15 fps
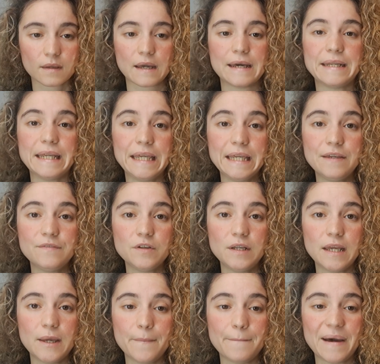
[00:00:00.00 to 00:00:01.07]
and even
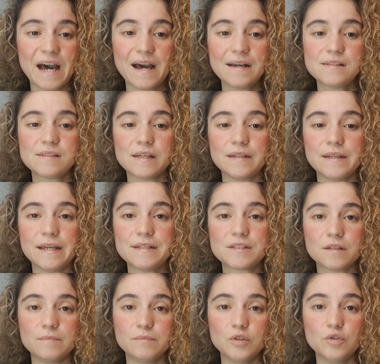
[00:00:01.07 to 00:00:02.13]
impacts
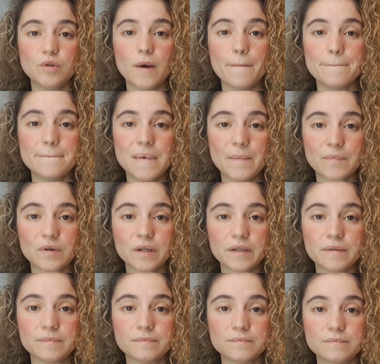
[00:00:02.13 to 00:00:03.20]
innate immune
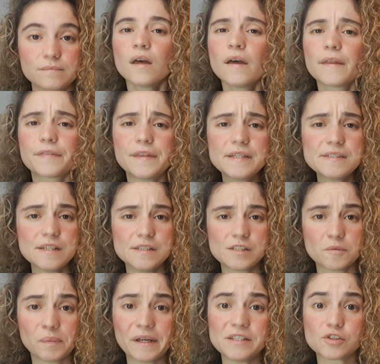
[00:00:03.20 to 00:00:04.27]
memory. This
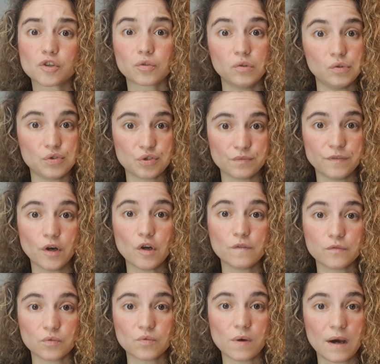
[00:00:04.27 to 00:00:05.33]
interplay is crucial for
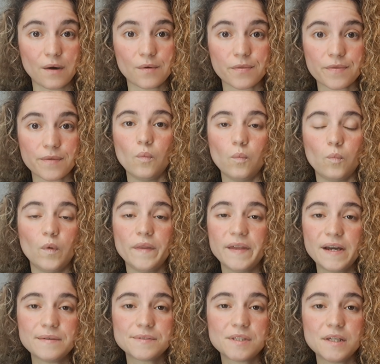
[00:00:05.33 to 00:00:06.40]
overall health.
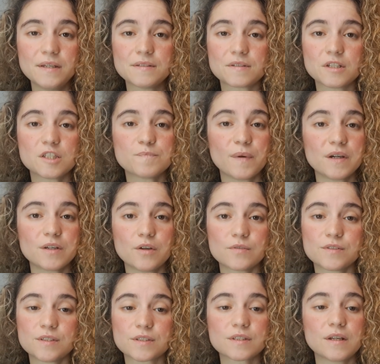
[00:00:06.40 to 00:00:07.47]
Without it,
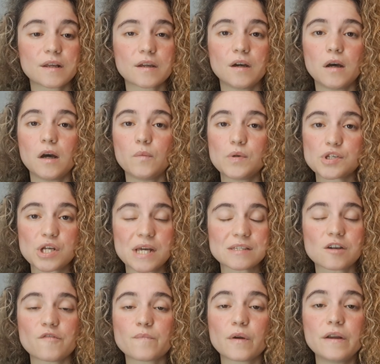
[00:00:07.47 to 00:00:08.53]
dysbiosis can occur, which, as
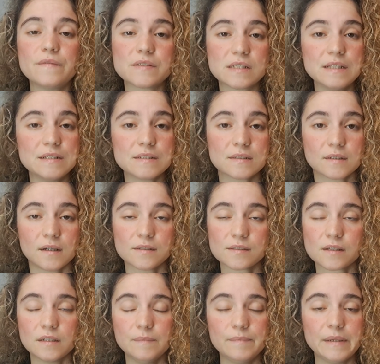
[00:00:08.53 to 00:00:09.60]
I've previously
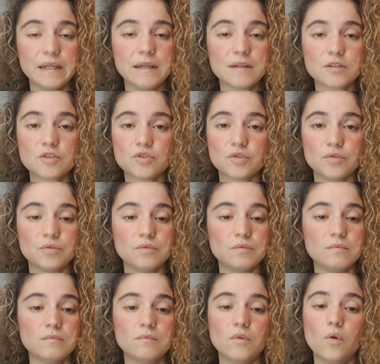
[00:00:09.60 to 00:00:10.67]
discussed, can be linked to
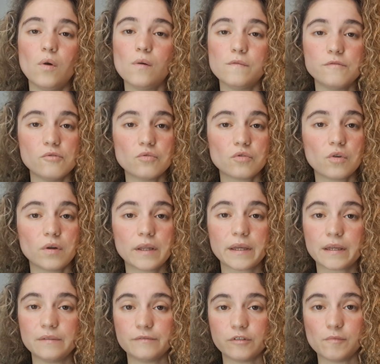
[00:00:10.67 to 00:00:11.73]
awful
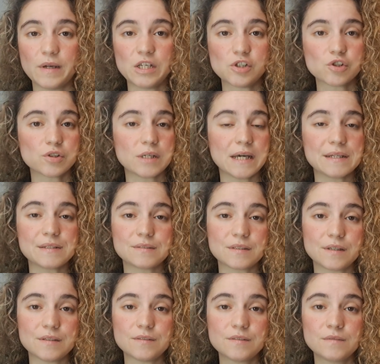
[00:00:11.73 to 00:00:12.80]
chronic inflammation and
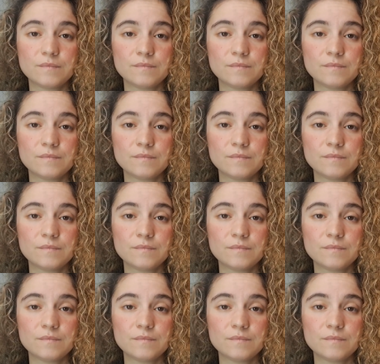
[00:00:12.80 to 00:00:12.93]
disease.